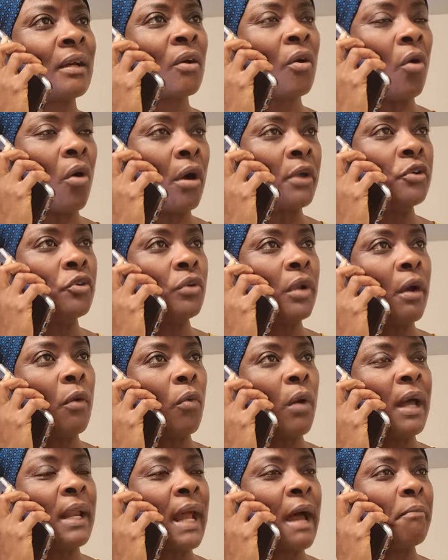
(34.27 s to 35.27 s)
Or you the
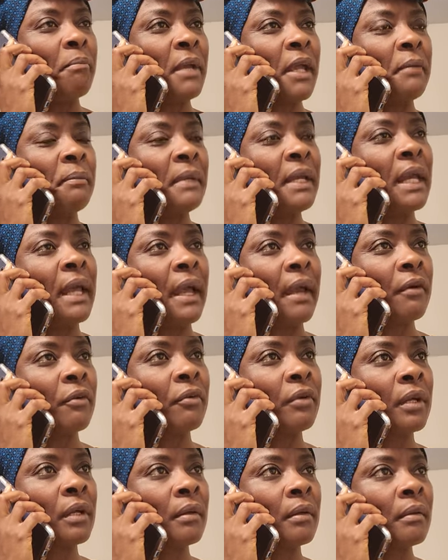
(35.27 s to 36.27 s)
one that made me
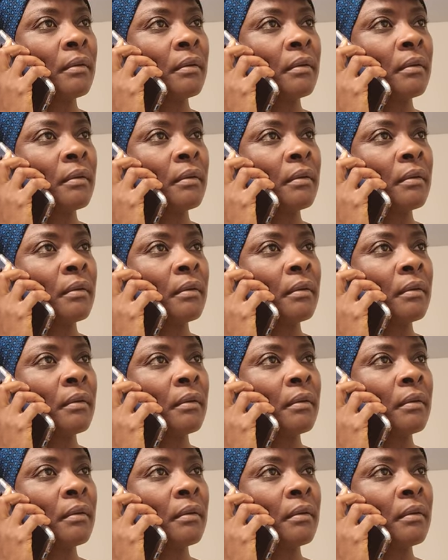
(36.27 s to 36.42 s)
angry?